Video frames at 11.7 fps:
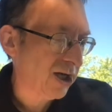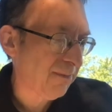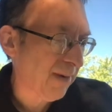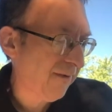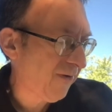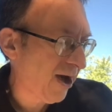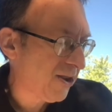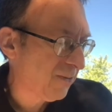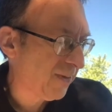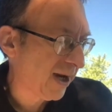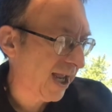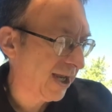and my father
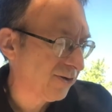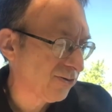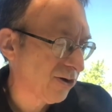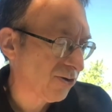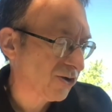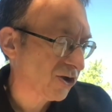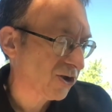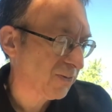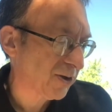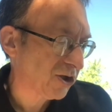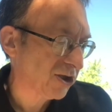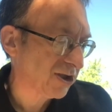began to grow
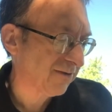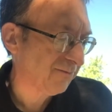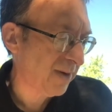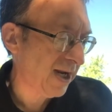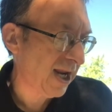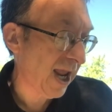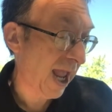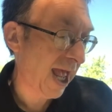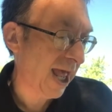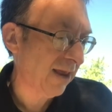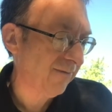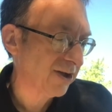suspicious of me
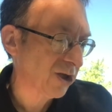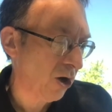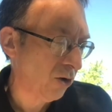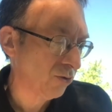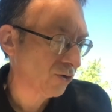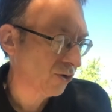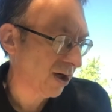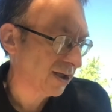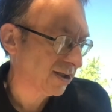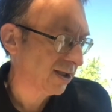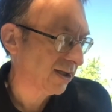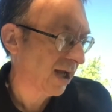and of his own
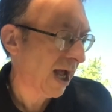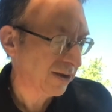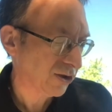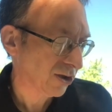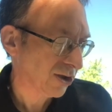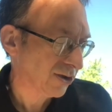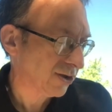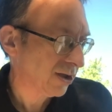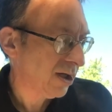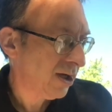trusted counselors.